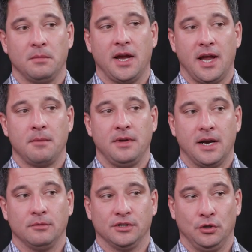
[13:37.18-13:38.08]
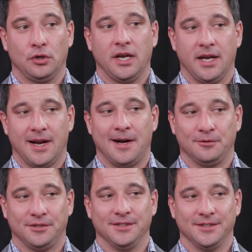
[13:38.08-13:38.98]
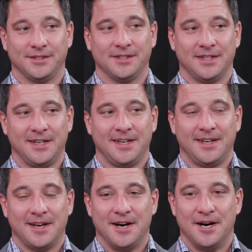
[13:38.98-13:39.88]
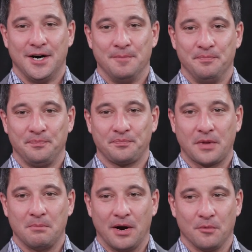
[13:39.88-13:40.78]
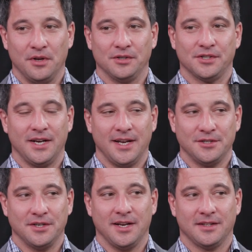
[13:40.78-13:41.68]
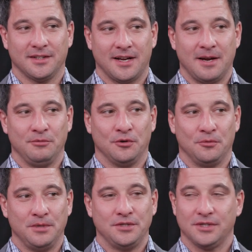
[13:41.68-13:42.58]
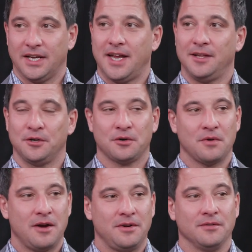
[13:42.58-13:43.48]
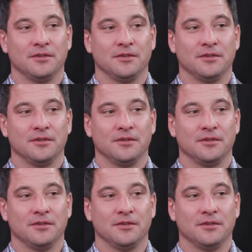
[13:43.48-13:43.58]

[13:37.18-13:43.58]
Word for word: to Miami and I was looking at houses. Um, my real estate agent at the time told me she's like, "Hey, look around here.